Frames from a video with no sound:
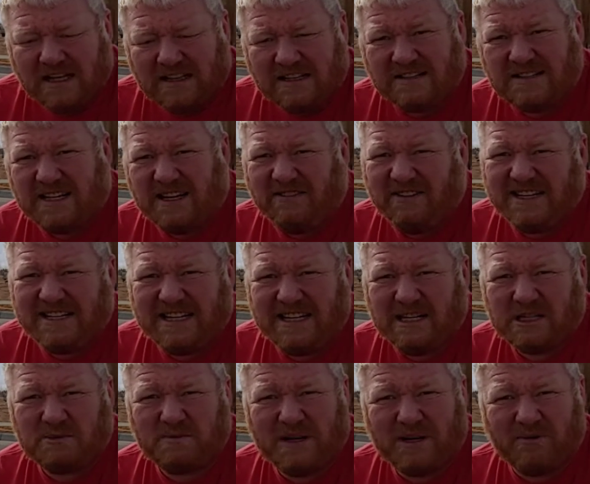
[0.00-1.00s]
The C V T
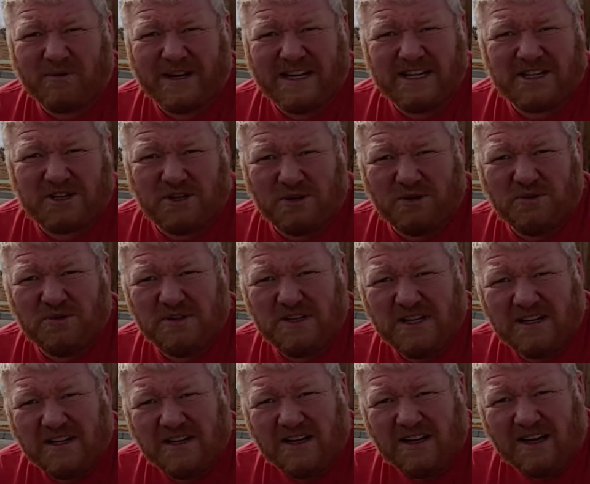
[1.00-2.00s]
has been retuned.
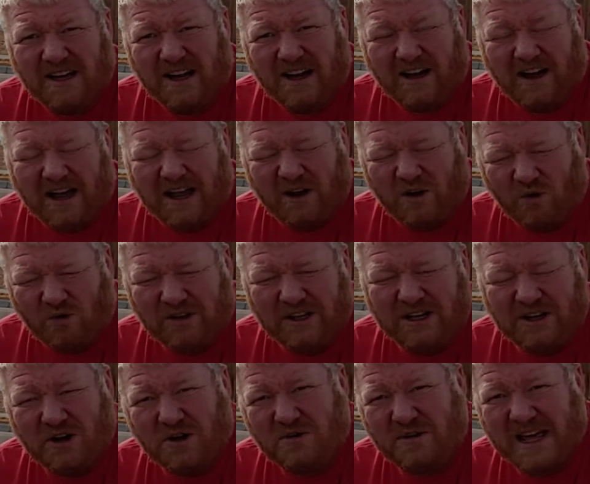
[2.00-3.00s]
I only
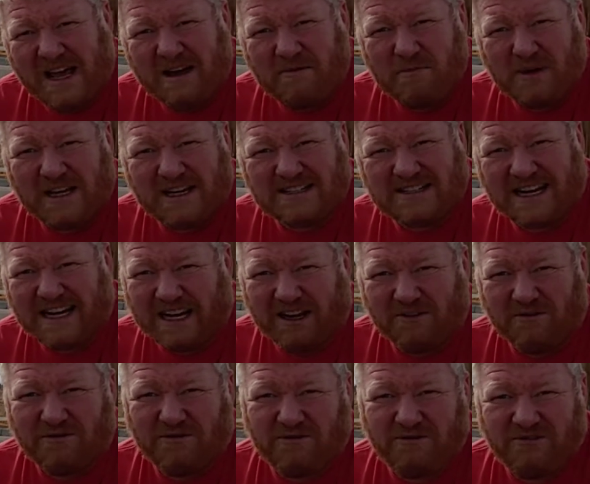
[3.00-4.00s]
know that because I
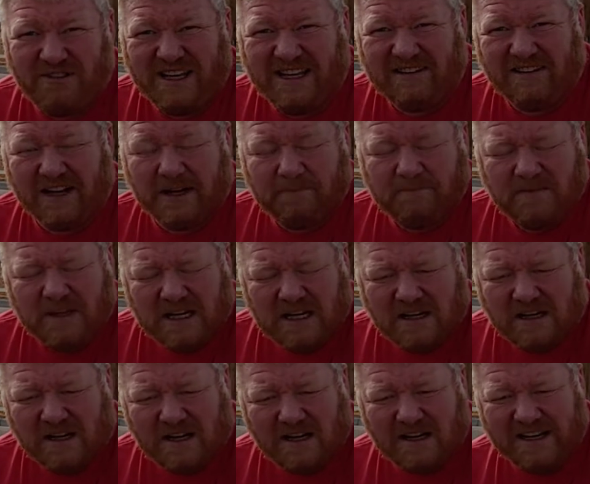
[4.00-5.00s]
can feel it.
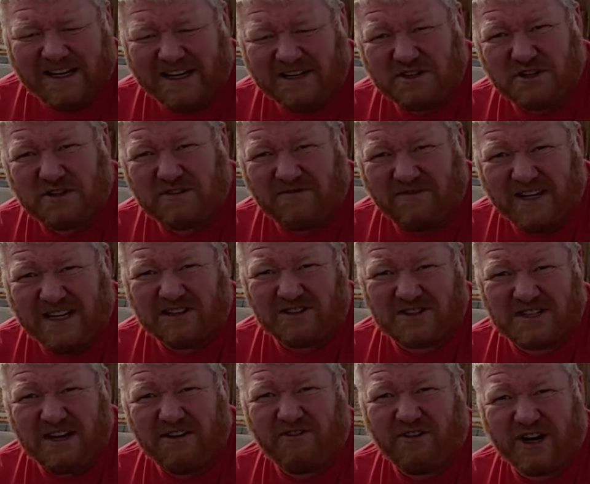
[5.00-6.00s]
Uh, it just feels
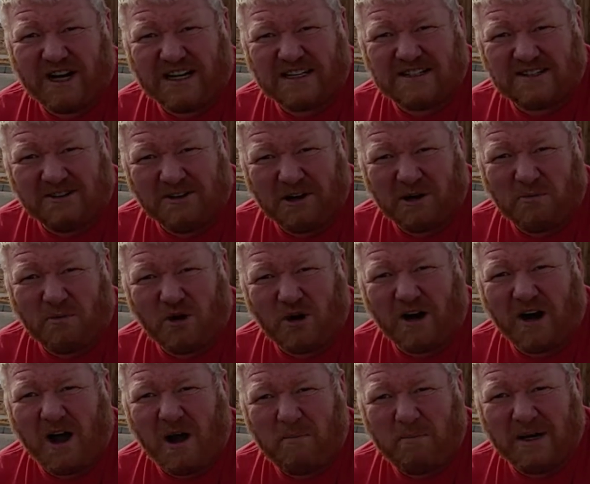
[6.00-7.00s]
different. It's a little
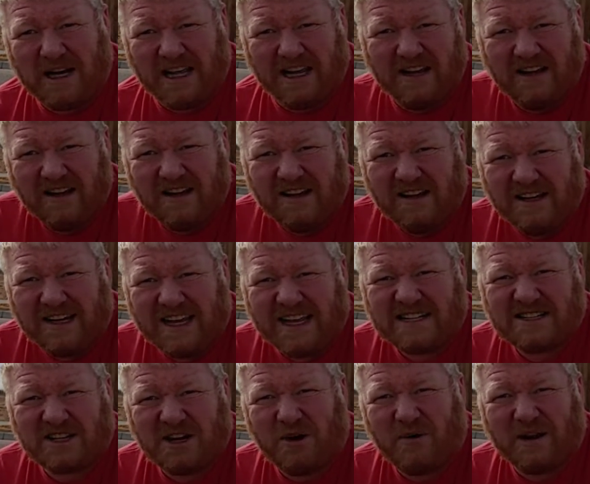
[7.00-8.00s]
more uppity,
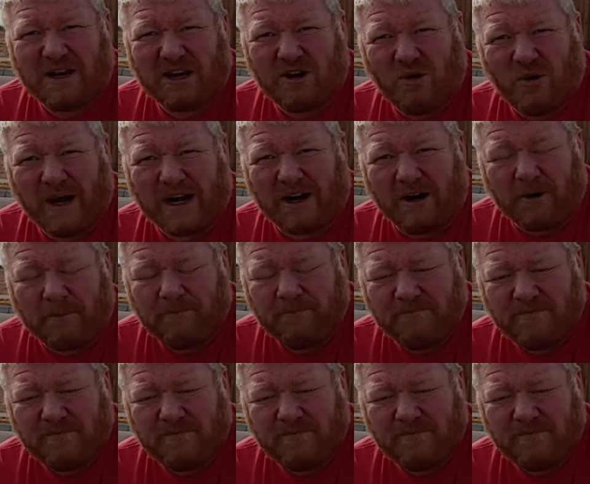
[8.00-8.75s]
gets going quicker.